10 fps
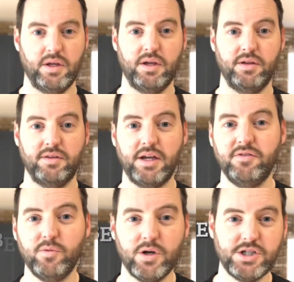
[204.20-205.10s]
Thank you for
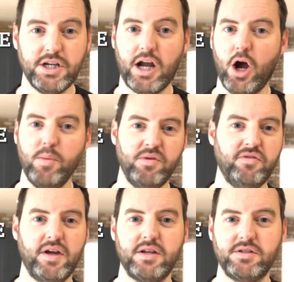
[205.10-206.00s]
watching. I hope you
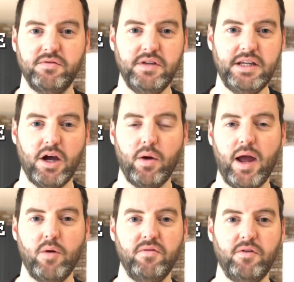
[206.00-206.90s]
found the video
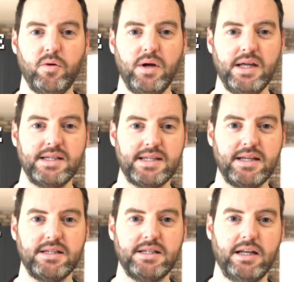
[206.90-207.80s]
helpful. Send
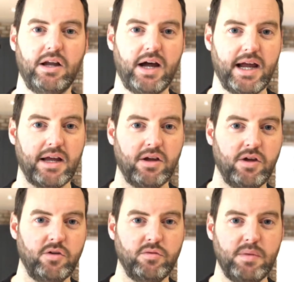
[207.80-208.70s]
us a like.
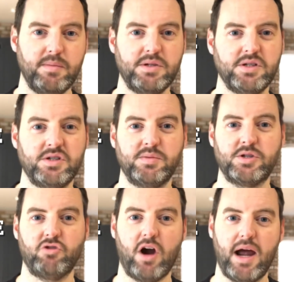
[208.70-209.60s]
Remember to
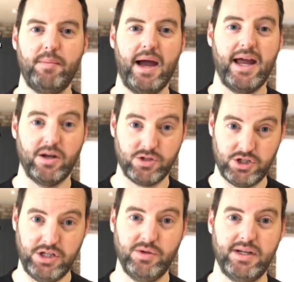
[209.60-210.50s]
subscribe, and I'll
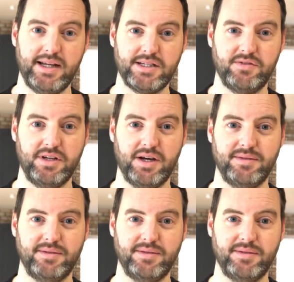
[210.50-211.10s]
see you in the next video.